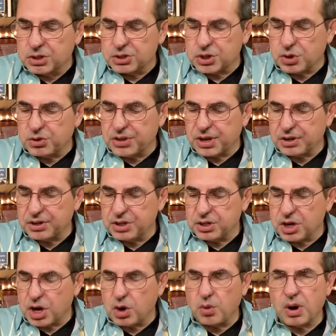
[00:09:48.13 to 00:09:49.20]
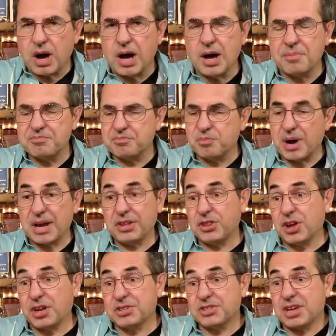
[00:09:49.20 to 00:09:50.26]
So there you go. Um, my
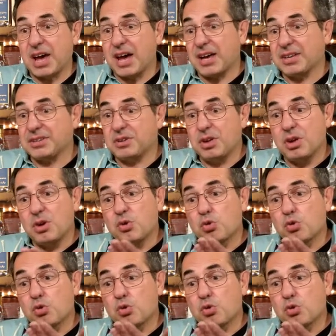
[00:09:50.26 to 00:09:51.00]
thoughts on